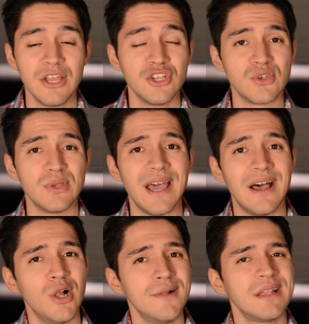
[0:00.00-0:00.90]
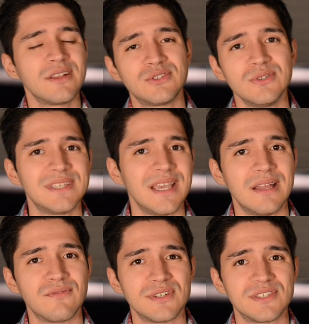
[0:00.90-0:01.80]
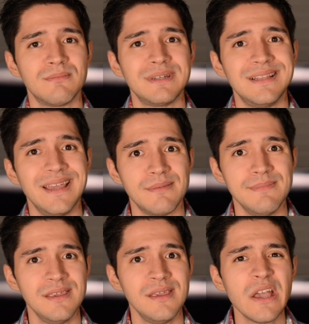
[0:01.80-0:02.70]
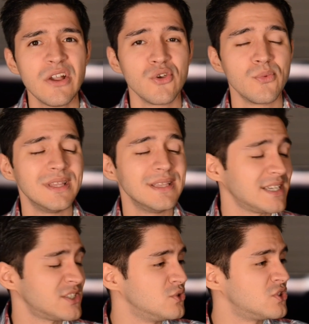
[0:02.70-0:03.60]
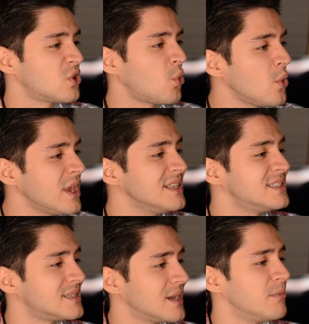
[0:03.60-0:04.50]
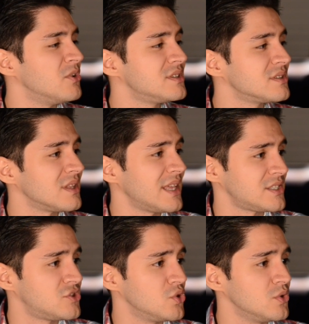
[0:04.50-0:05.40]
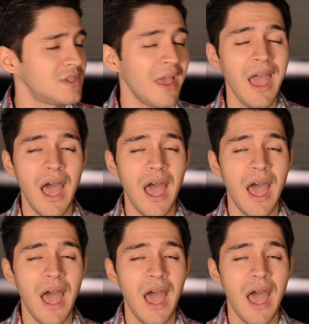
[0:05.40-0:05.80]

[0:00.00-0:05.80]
So yeah, all of that goes to say that for somebody like me who really likes to squeeze time until the last juice,